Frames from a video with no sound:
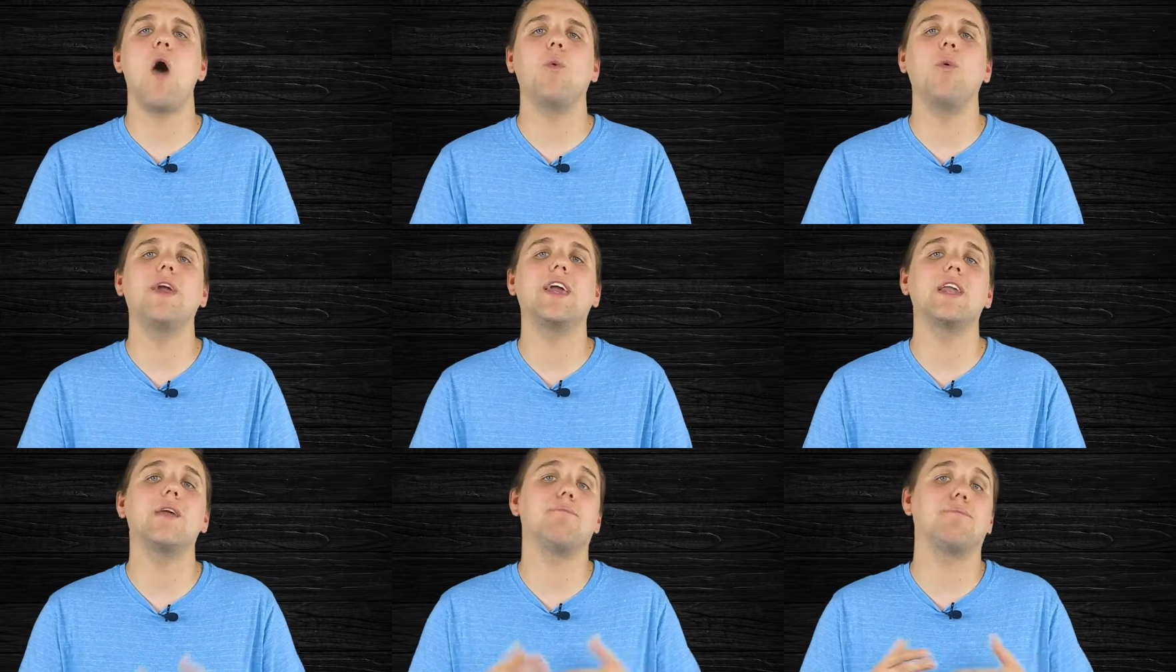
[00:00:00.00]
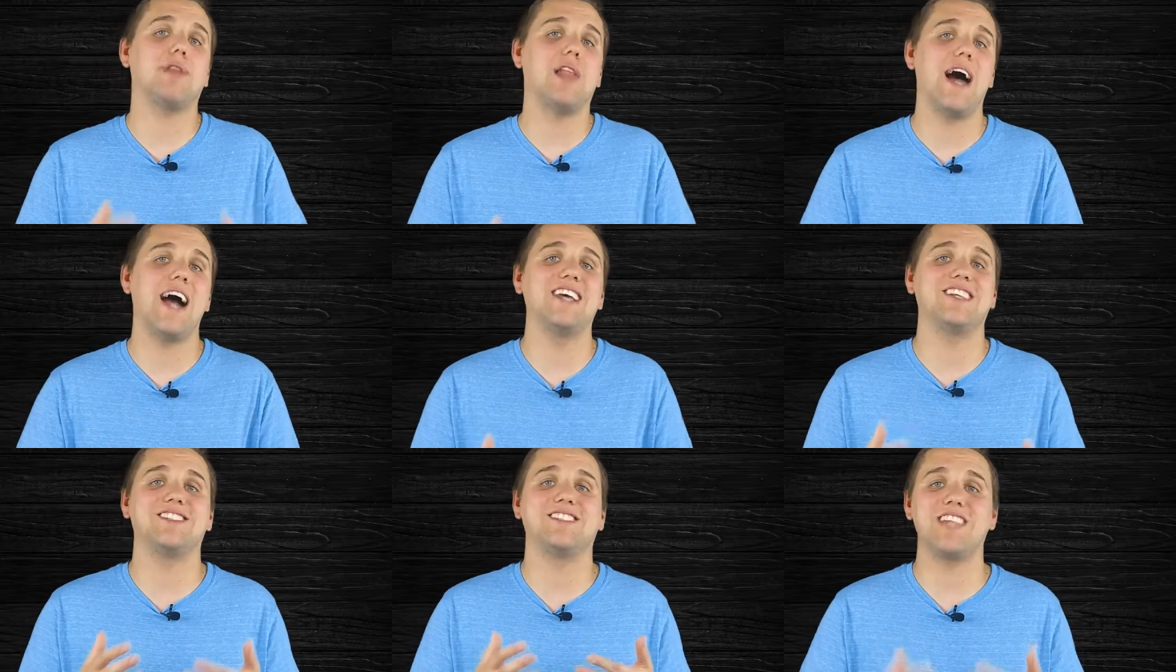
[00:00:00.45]
we can
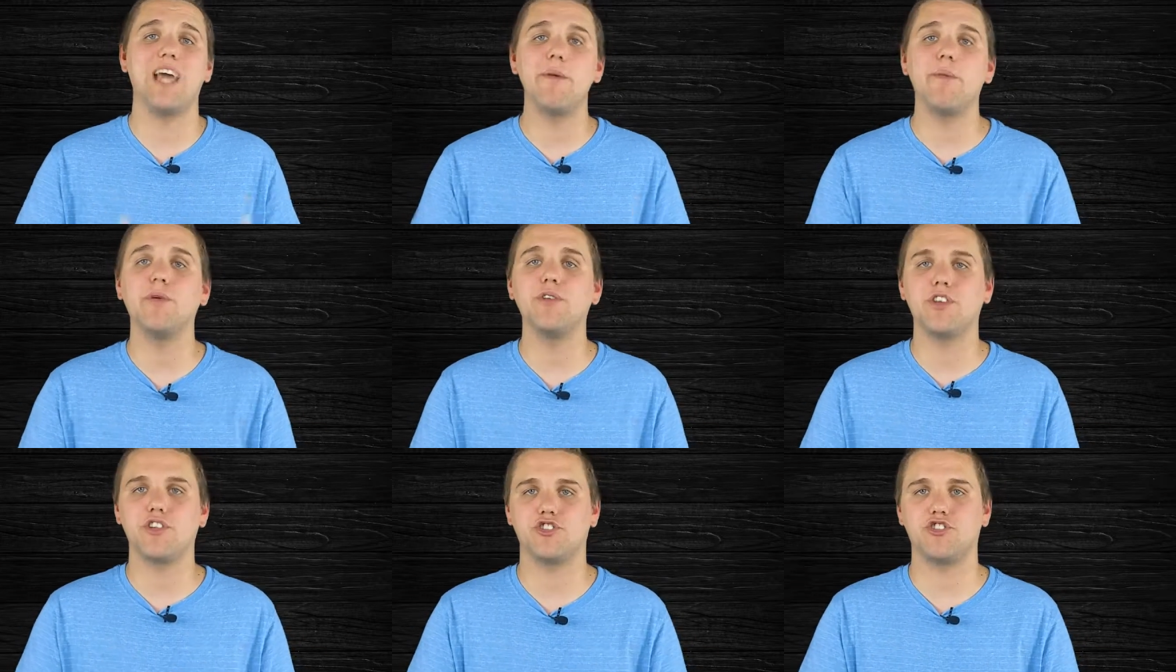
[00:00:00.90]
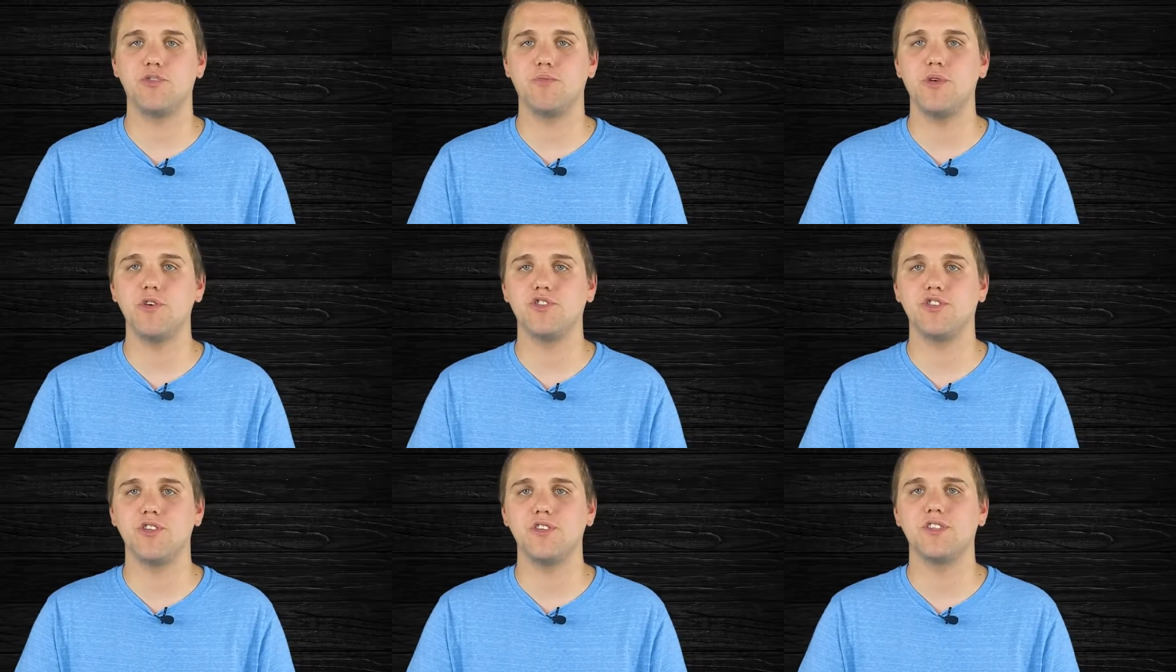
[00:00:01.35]
apply sample
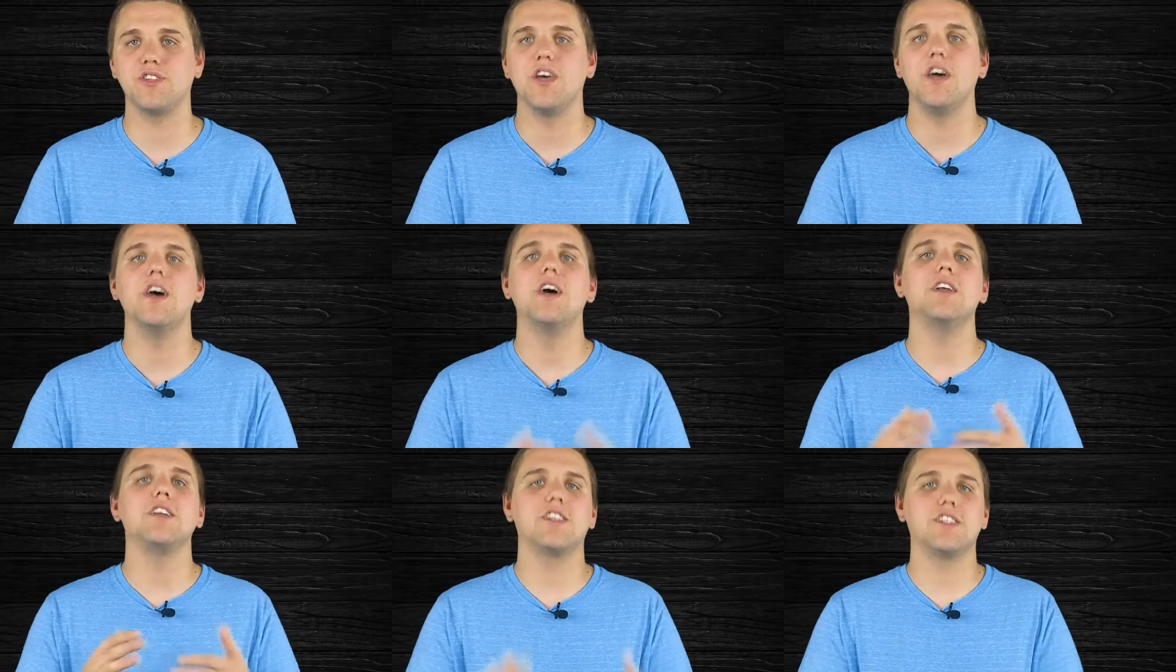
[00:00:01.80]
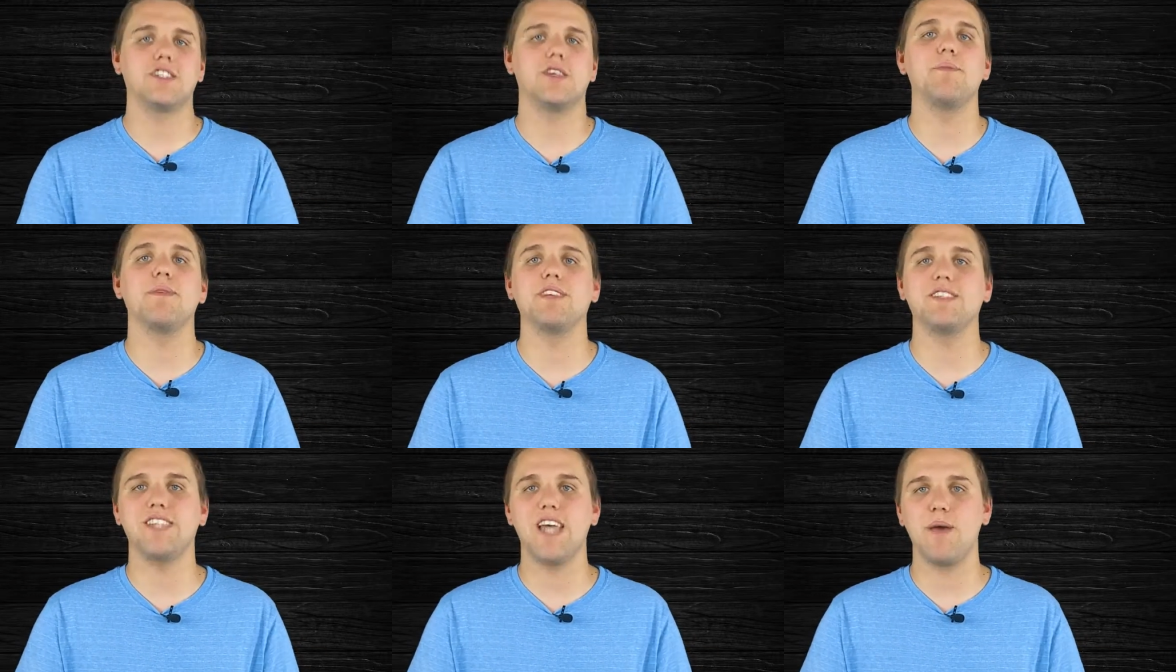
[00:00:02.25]
distributions to
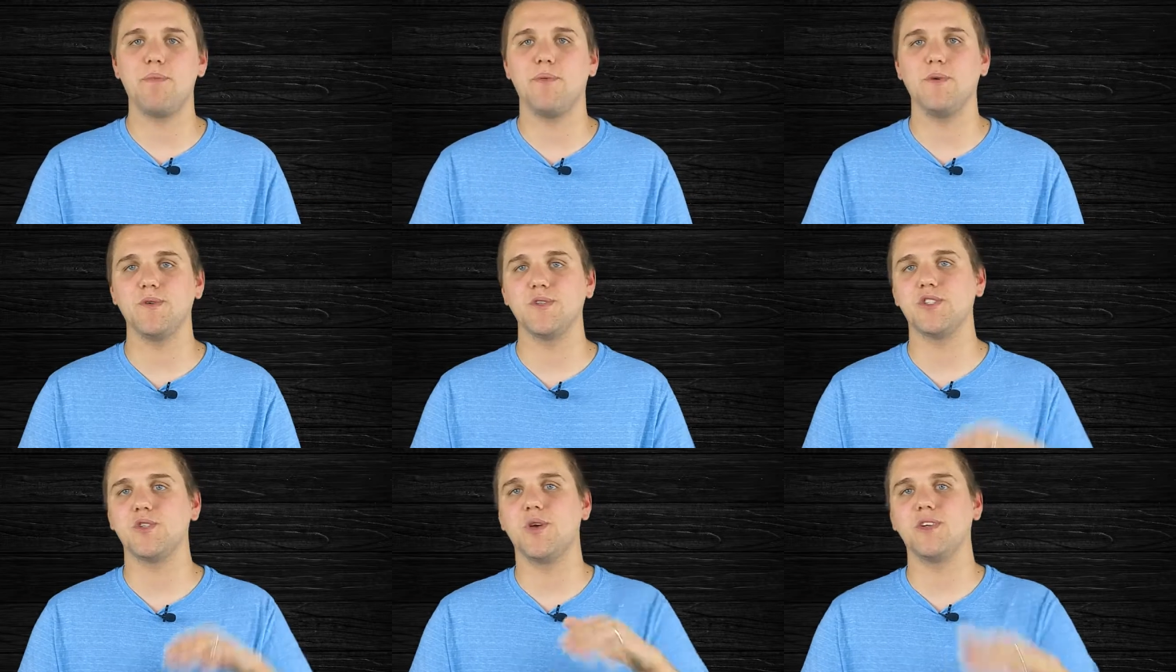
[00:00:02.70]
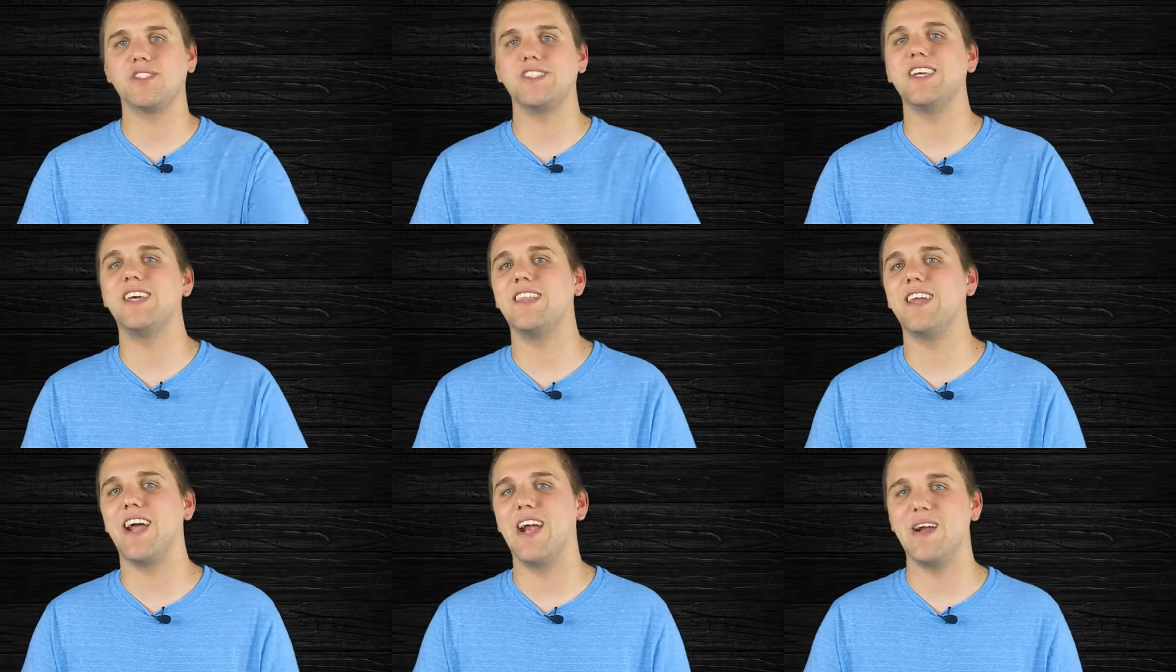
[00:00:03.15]
some examples. So I'll see
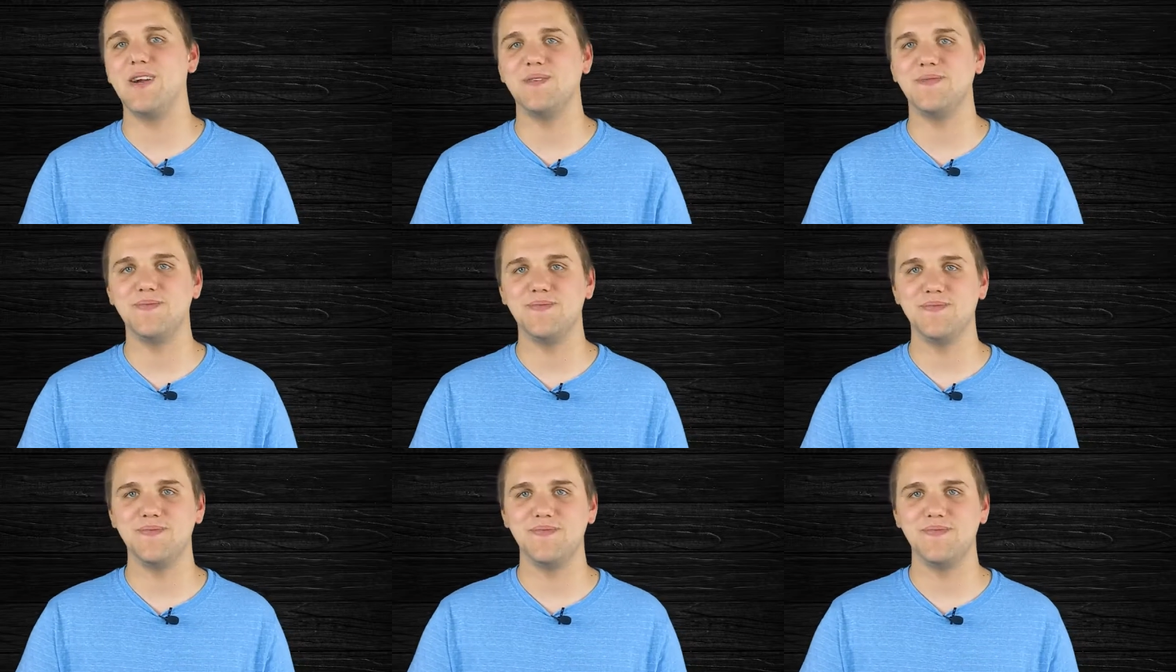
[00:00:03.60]
you there.